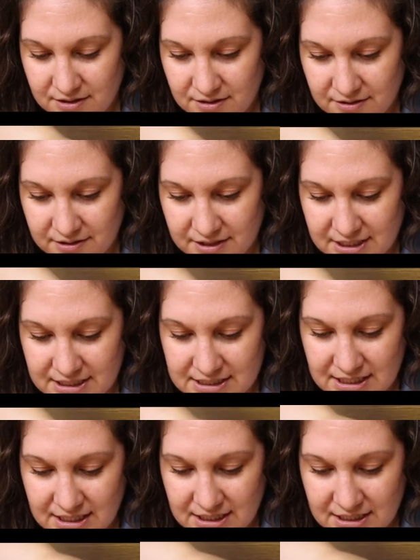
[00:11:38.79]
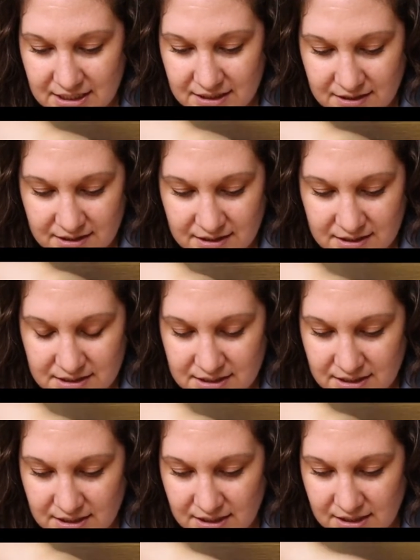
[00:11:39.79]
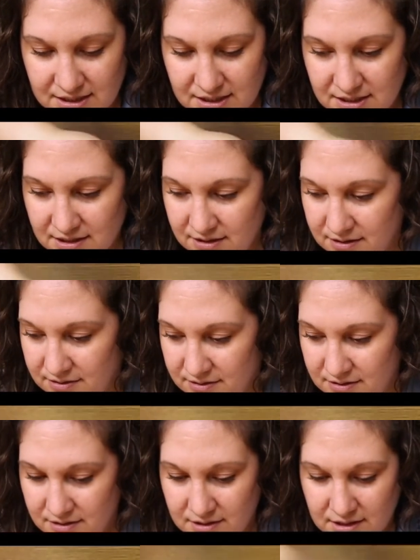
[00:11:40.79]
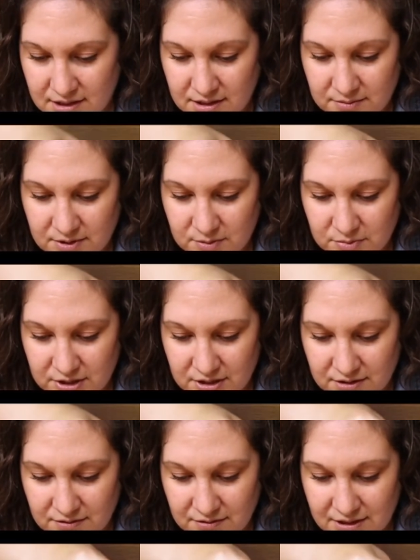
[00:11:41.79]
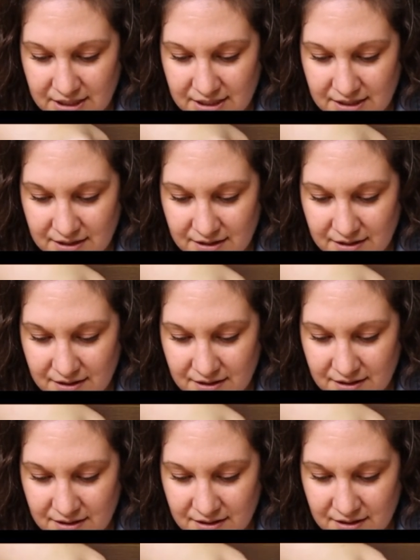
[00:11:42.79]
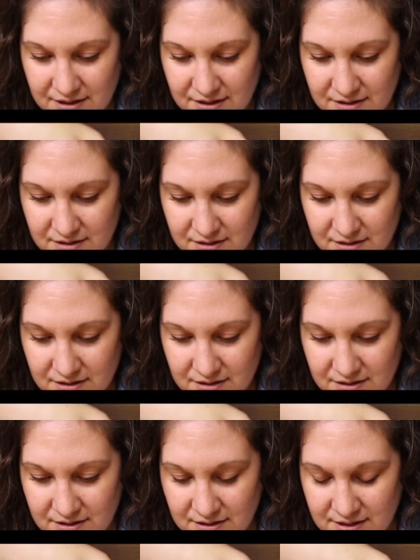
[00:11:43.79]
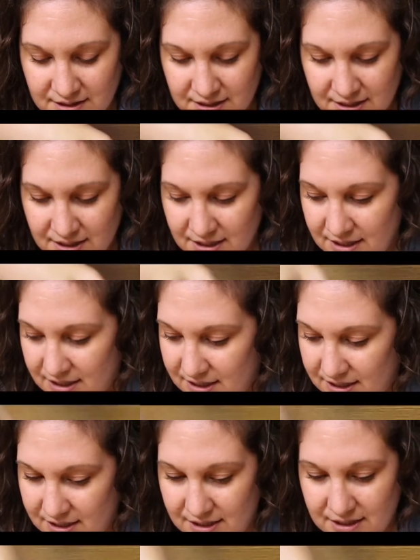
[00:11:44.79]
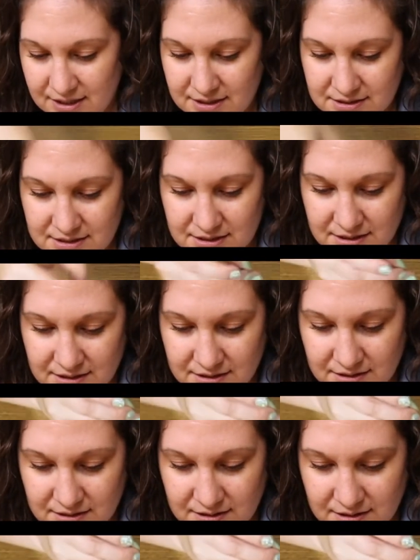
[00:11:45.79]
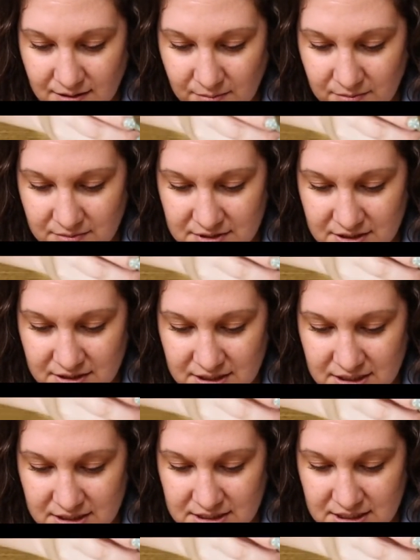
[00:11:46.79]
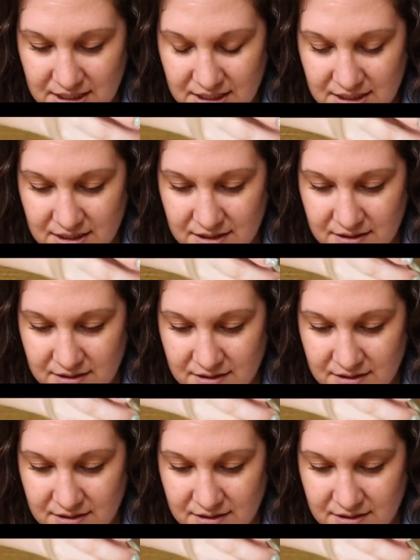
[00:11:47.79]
you're gonna take it and I think put it right there. And I'm gonna take